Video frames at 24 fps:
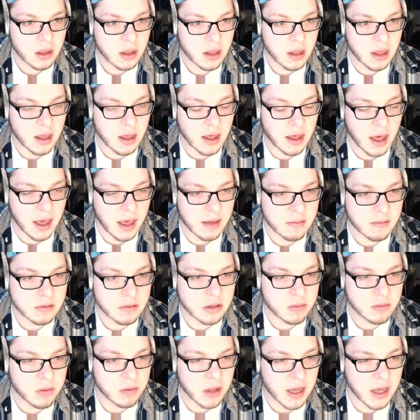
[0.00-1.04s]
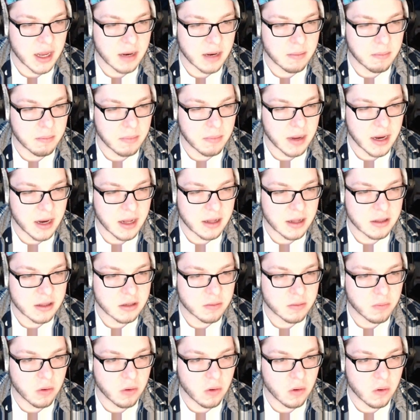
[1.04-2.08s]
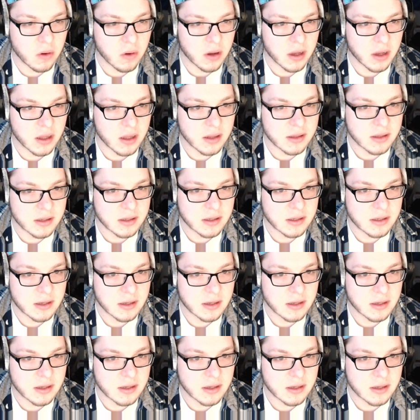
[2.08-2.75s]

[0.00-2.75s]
Games played, minutes, points...